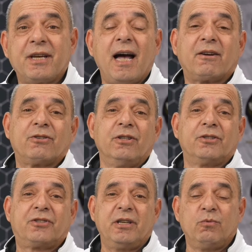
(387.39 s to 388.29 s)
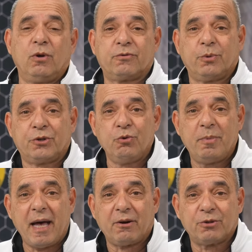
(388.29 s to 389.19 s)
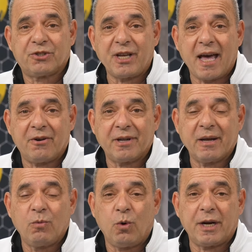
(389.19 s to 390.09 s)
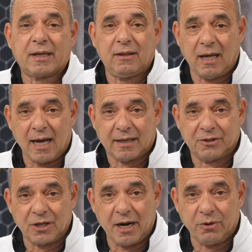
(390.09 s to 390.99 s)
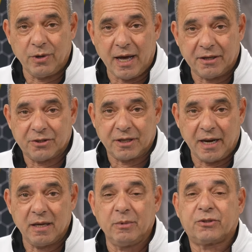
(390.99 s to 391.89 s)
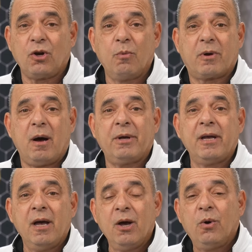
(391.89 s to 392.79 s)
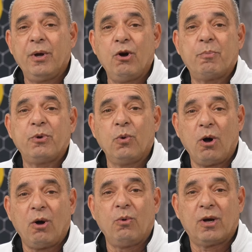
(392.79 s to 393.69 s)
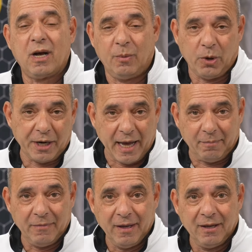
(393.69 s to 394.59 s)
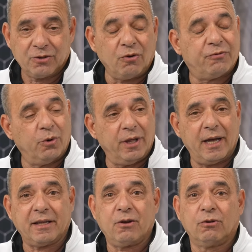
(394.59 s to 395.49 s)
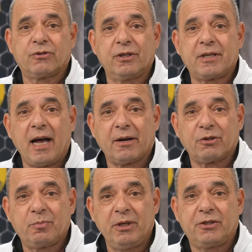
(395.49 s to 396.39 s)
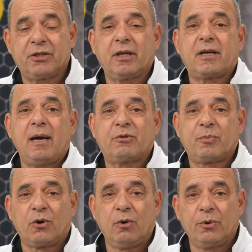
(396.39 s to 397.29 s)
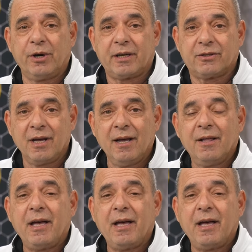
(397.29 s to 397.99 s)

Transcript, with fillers: Tigers and the Sea Wolves will do battle Saturday, 1 o'clock at Johnny Unitas Stadium. It's homecoming. We hope you all will come on out. So for the head coach of the Tigers, Pete Shinnick, I'm Spiro Morekas.